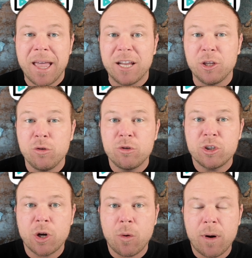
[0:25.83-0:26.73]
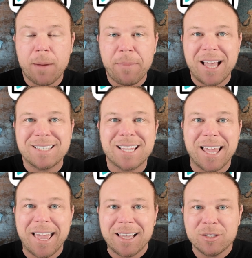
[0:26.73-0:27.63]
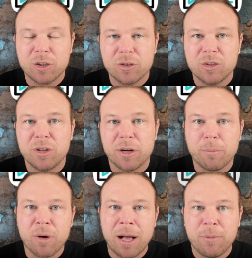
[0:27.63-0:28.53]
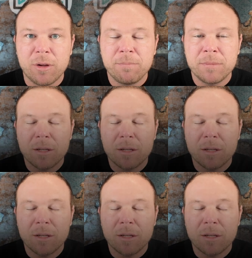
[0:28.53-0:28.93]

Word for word: and you show up as the answer to their problem,